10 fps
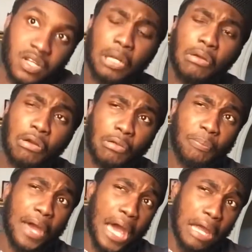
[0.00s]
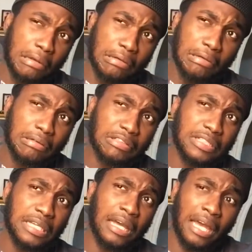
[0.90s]
You don't look bad
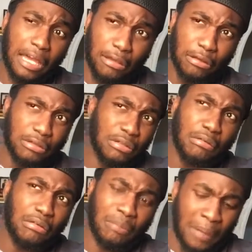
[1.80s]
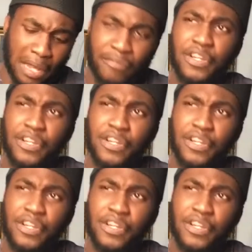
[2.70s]
say, hey, you, you don't look bad.